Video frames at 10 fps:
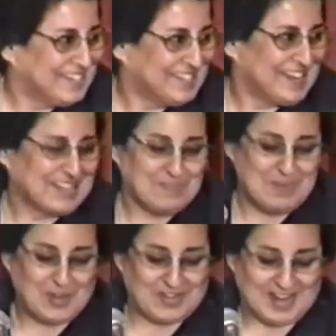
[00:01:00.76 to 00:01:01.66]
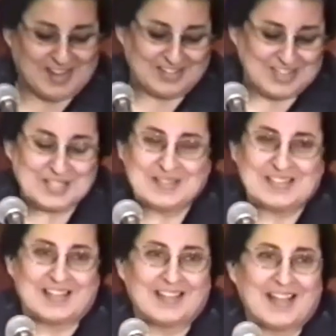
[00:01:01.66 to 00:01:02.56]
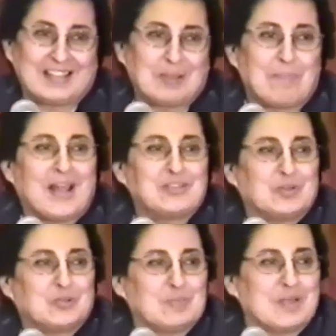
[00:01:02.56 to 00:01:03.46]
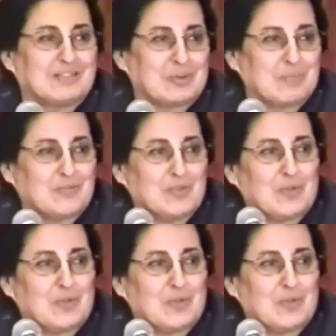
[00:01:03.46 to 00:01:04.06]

Last speaker, I just had the pleasure to meet her before